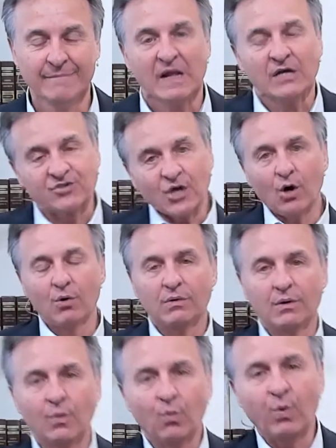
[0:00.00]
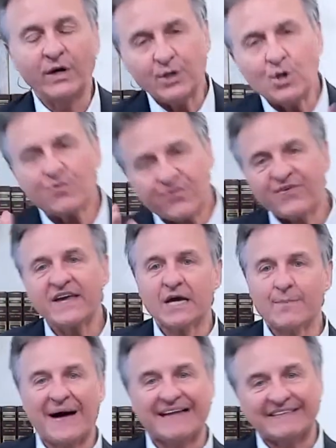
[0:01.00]
So, when you think
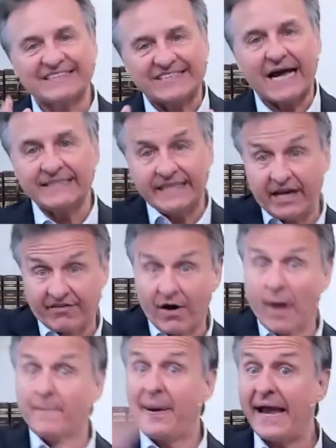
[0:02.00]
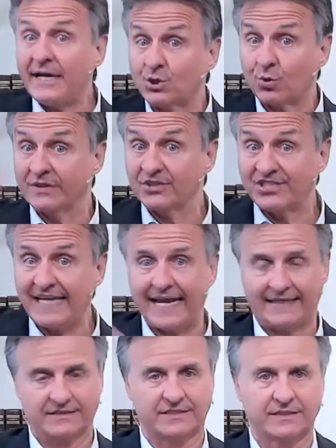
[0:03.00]
about this idea of patron
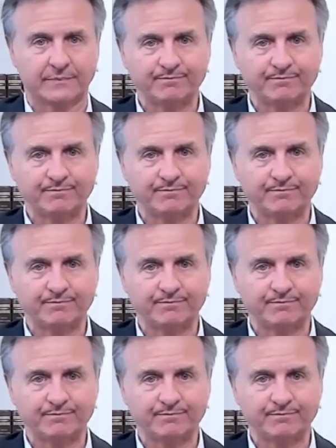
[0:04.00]
saints,